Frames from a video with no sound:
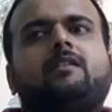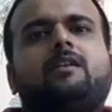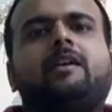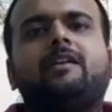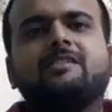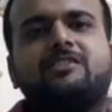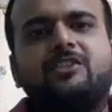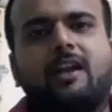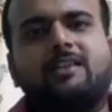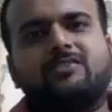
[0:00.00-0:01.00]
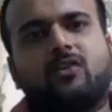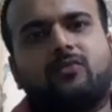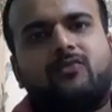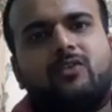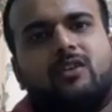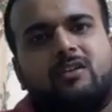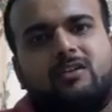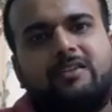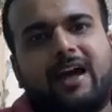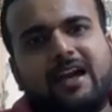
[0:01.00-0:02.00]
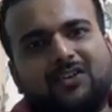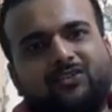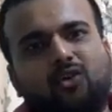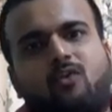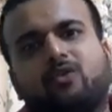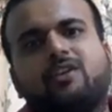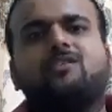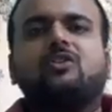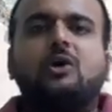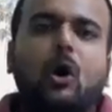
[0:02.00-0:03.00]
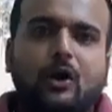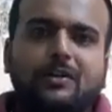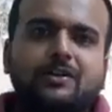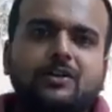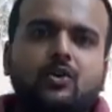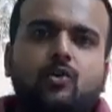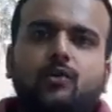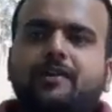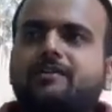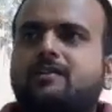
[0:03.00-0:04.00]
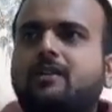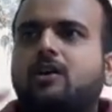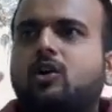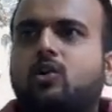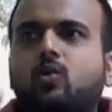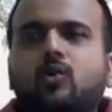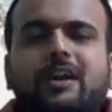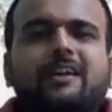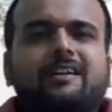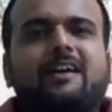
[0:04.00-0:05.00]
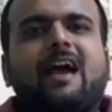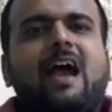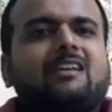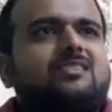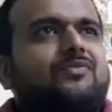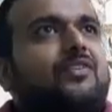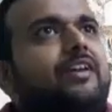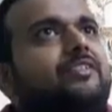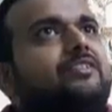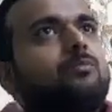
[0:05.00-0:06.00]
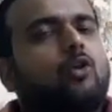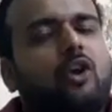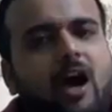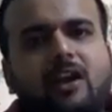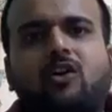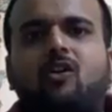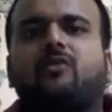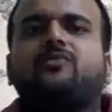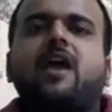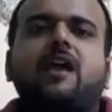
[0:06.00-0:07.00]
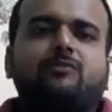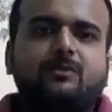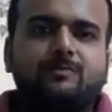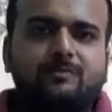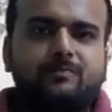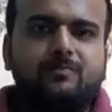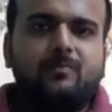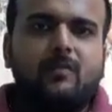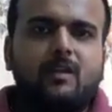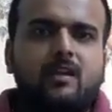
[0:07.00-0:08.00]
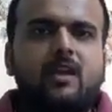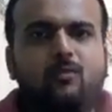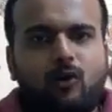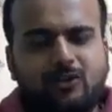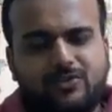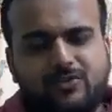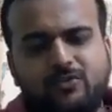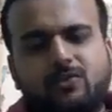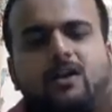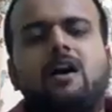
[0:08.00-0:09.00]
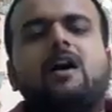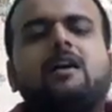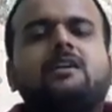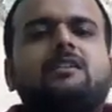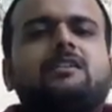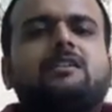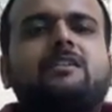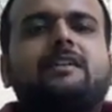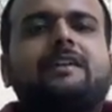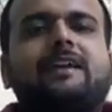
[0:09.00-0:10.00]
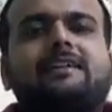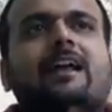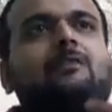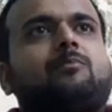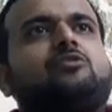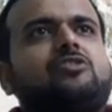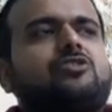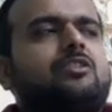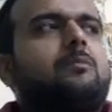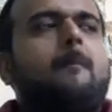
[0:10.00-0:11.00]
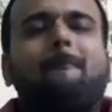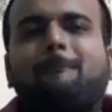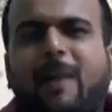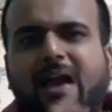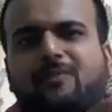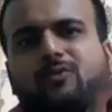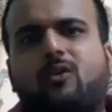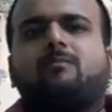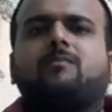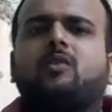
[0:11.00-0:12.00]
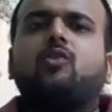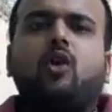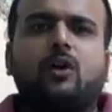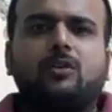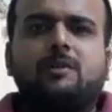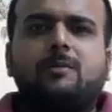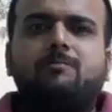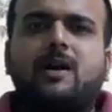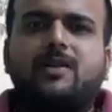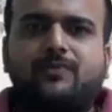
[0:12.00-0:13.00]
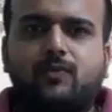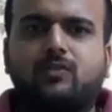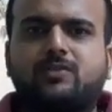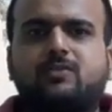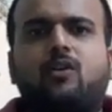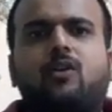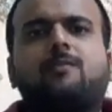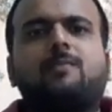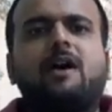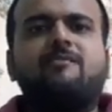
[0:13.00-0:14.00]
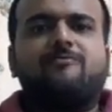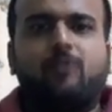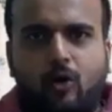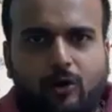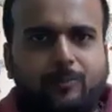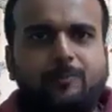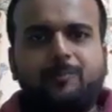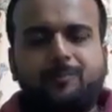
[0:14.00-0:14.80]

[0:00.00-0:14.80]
He is jealous of that sovereign God who is ruling as if he is the monarch of heaven. He wants to get that position back from God by force or by fraud.